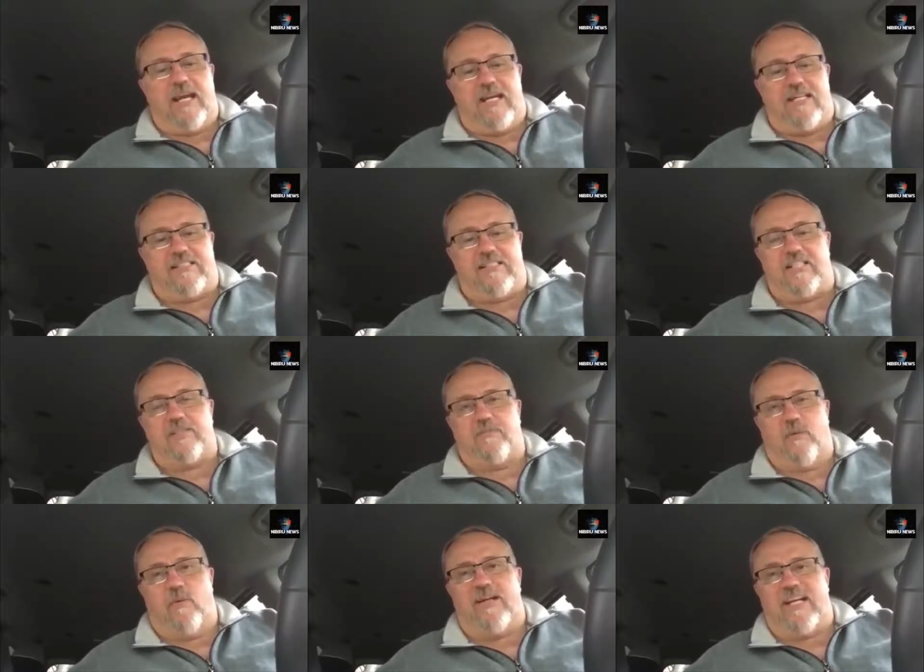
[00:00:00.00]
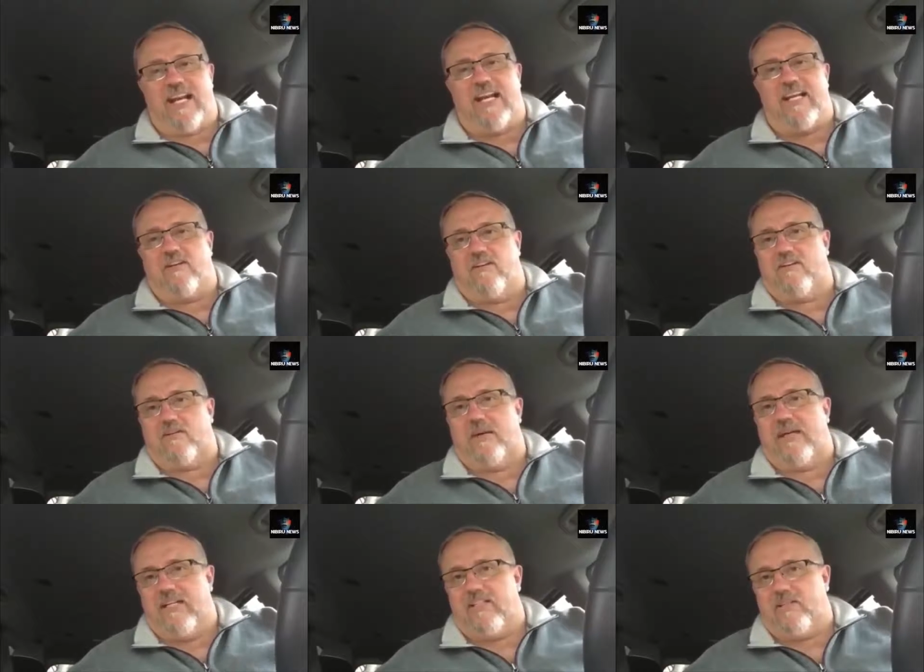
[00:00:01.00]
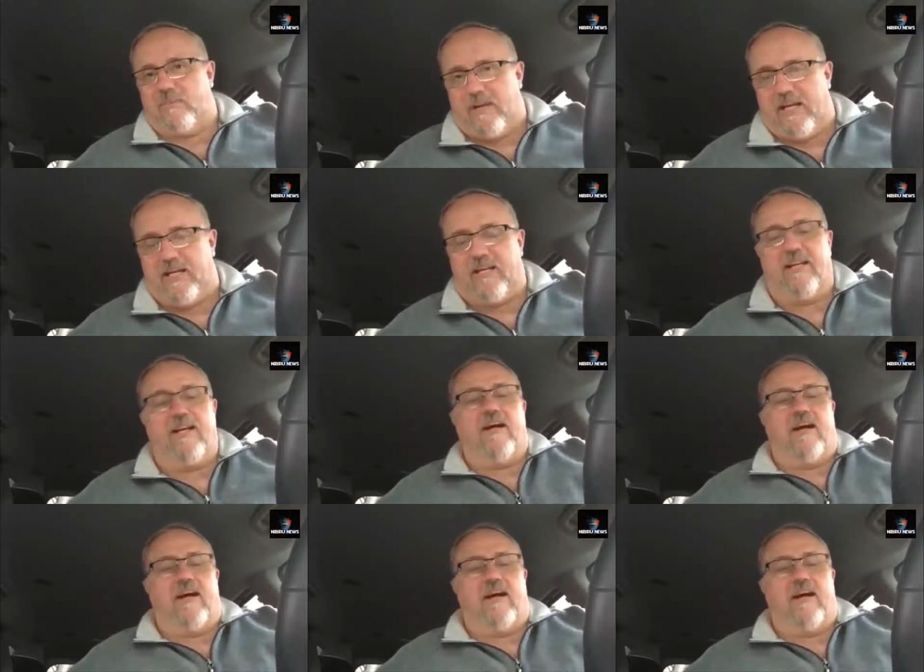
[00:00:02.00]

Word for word: a 6.8 earthquake hit Japan.